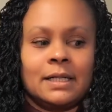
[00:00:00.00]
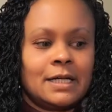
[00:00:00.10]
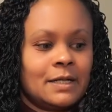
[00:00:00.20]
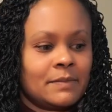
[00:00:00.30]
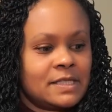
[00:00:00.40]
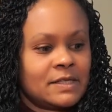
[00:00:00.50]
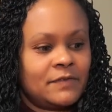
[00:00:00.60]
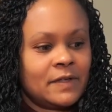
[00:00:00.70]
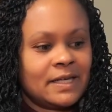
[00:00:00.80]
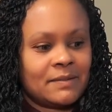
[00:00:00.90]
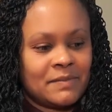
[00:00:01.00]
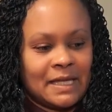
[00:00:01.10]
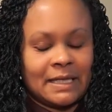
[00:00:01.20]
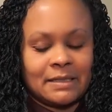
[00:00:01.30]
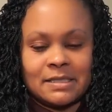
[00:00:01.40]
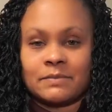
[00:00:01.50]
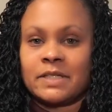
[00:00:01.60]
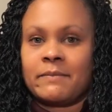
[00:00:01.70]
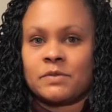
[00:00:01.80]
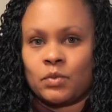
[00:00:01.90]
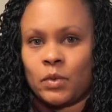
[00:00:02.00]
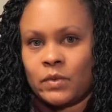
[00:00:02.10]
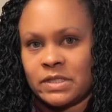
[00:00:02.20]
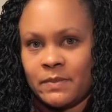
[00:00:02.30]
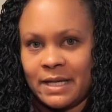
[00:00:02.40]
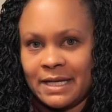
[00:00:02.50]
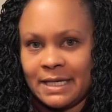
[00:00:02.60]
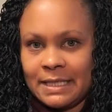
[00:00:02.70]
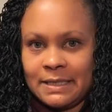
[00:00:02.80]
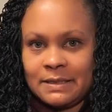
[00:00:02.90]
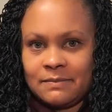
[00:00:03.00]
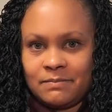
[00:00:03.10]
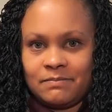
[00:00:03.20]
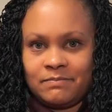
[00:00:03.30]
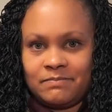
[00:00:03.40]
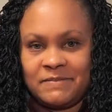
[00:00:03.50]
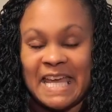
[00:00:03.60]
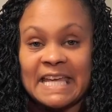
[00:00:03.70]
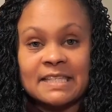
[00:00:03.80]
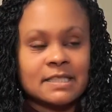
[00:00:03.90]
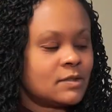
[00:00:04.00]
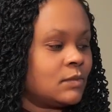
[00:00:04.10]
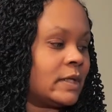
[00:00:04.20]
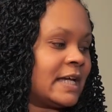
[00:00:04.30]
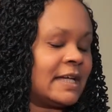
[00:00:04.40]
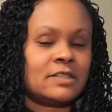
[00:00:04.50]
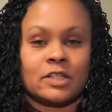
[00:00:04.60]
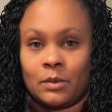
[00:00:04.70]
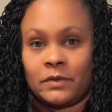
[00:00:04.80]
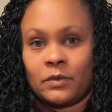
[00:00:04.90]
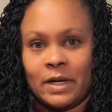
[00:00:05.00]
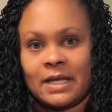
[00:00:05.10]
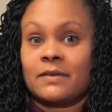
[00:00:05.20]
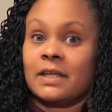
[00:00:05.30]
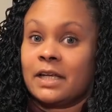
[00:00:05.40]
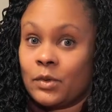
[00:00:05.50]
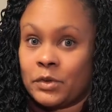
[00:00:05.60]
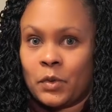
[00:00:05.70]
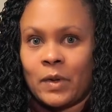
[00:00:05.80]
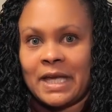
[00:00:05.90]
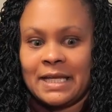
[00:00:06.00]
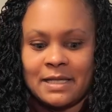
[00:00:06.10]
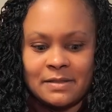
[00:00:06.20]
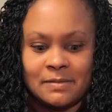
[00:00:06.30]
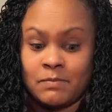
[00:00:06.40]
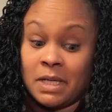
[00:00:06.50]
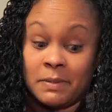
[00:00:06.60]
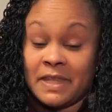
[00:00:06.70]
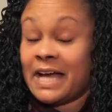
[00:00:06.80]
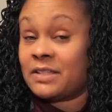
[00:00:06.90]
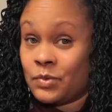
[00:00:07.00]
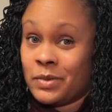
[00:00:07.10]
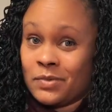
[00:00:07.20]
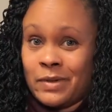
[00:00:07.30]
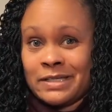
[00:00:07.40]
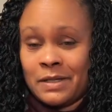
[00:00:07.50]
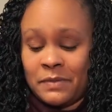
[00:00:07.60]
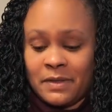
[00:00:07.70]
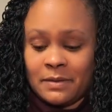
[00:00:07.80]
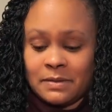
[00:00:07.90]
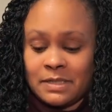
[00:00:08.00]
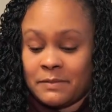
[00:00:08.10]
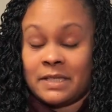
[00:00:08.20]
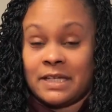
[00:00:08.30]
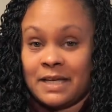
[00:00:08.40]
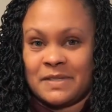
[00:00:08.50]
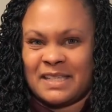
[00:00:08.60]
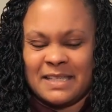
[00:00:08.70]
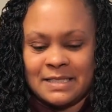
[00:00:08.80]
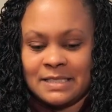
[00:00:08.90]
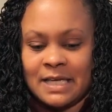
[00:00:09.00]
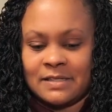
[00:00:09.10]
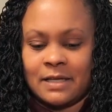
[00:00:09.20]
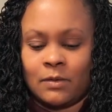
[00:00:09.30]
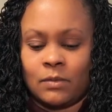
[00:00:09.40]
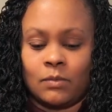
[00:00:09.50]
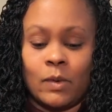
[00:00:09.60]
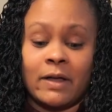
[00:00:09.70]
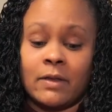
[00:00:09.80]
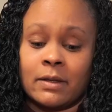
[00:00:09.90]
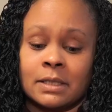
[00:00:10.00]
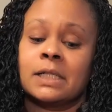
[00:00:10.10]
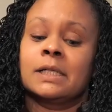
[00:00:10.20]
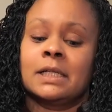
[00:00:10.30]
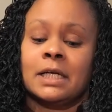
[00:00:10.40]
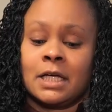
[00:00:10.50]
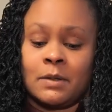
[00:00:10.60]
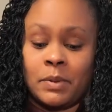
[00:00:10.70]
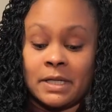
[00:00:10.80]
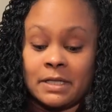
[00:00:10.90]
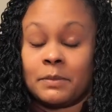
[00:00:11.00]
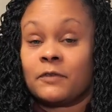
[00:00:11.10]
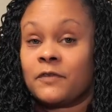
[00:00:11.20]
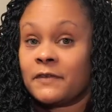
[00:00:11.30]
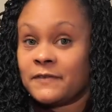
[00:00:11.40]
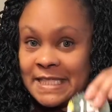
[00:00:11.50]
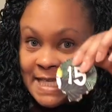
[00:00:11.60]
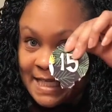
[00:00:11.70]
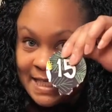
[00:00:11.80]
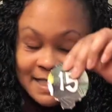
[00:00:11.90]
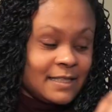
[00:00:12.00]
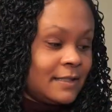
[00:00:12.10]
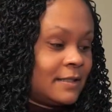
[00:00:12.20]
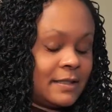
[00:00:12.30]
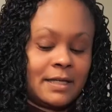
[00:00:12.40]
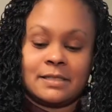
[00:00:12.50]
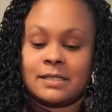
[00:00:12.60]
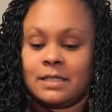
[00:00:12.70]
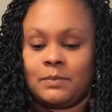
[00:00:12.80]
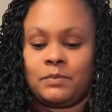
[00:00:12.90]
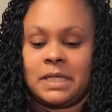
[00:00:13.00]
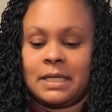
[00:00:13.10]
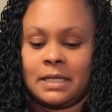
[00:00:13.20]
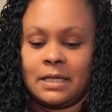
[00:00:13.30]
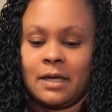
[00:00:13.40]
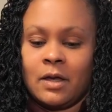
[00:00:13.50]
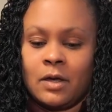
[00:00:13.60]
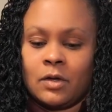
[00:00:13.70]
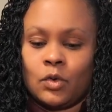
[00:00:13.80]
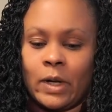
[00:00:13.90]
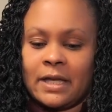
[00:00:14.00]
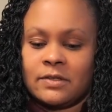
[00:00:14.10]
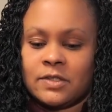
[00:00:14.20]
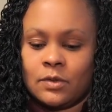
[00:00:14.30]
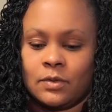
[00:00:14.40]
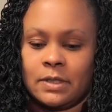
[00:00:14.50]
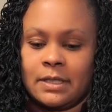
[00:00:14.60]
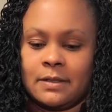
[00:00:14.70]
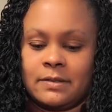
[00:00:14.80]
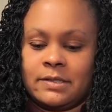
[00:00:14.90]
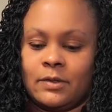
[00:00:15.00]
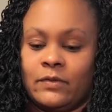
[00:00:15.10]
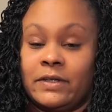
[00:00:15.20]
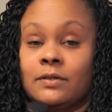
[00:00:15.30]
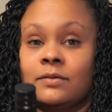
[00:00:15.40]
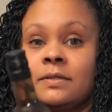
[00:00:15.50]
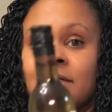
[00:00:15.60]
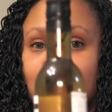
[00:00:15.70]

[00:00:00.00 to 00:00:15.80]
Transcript: Because um, I feel like that sometimes ruins my taste when I start with a red and then I go to a white, and maybe that's the reason why some of the some of the times it doesn't taste that well. But number 15 is gonna be Grand Sud Sauvignon